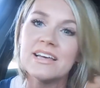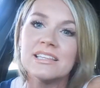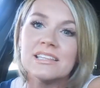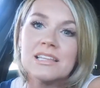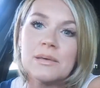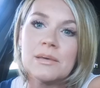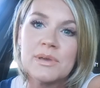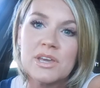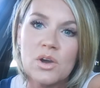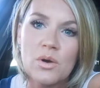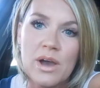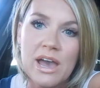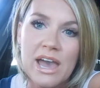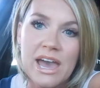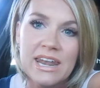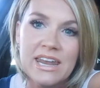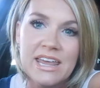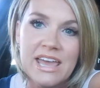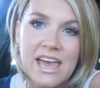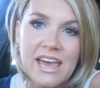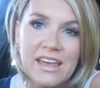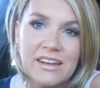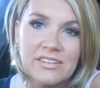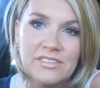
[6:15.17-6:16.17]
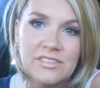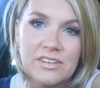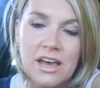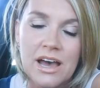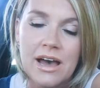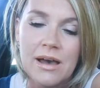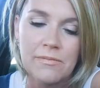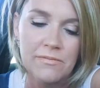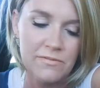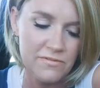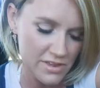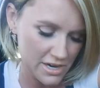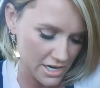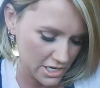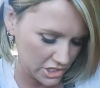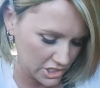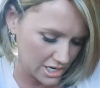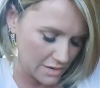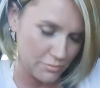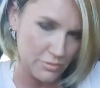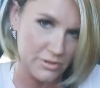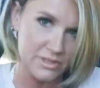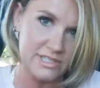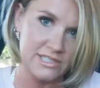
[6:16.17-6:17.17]
let me go ahead and um, finish
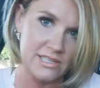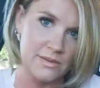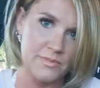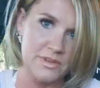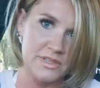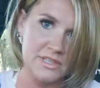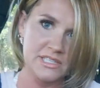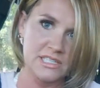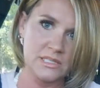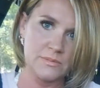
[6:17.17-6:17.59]
up with some of the